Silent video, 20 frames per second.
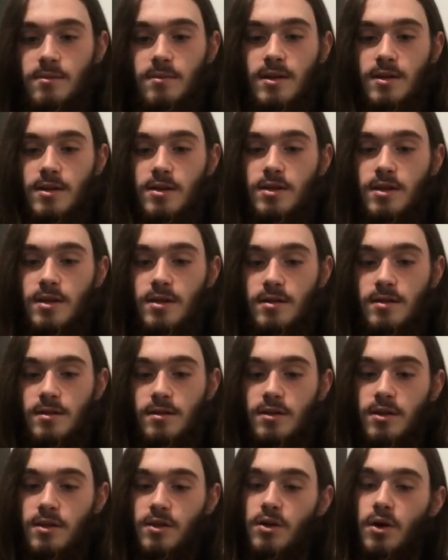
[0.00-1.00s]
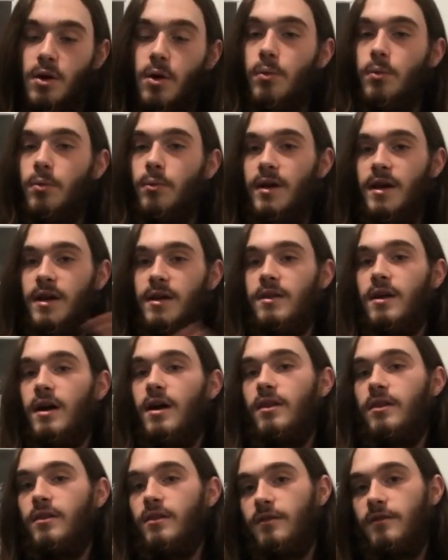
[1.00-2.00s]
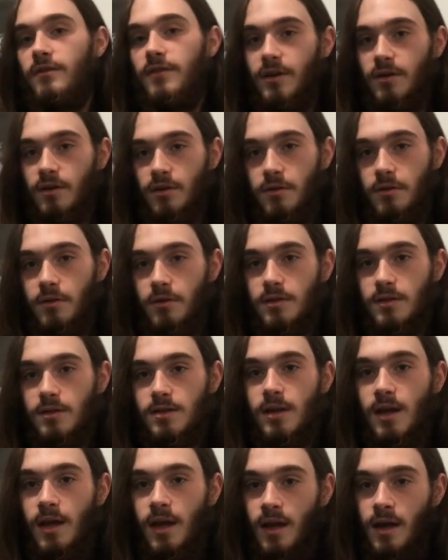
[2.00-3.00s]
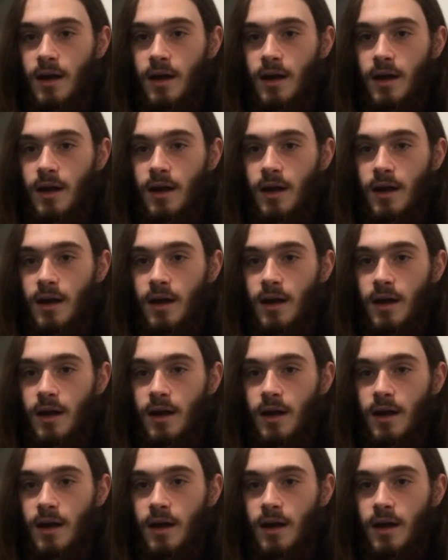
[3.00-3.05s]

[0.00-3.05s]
It's just to go with other vehicles.